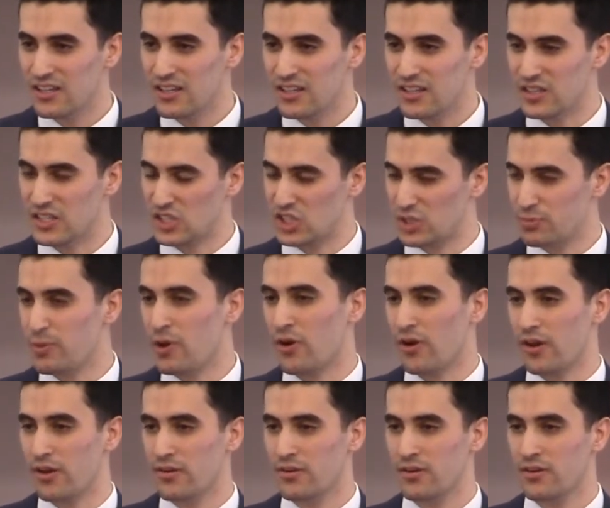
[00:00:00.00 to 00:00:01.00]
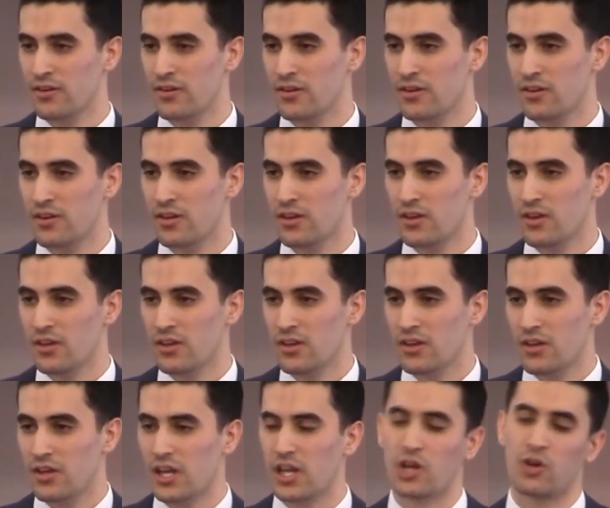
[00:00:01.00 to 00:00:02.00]
in the spirit.
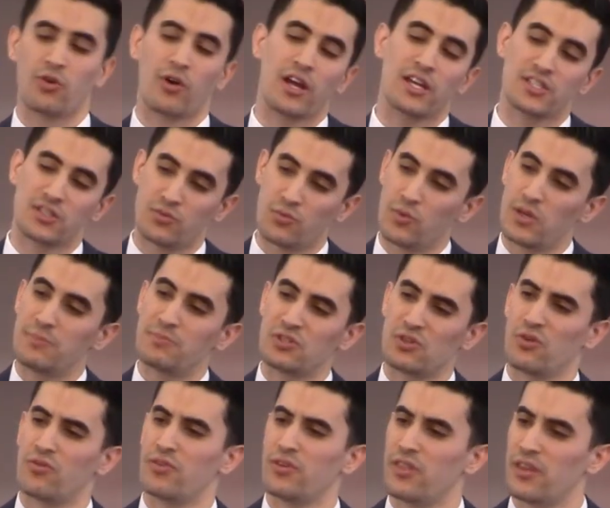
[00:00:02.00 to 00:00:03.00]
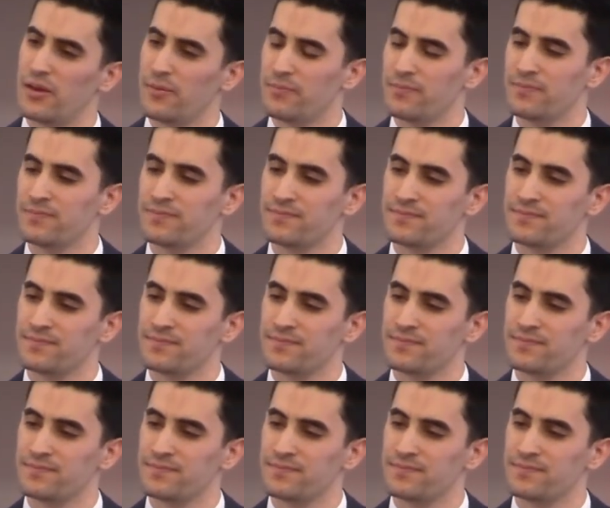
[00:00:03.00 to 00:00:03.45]
And Christ weeps over them.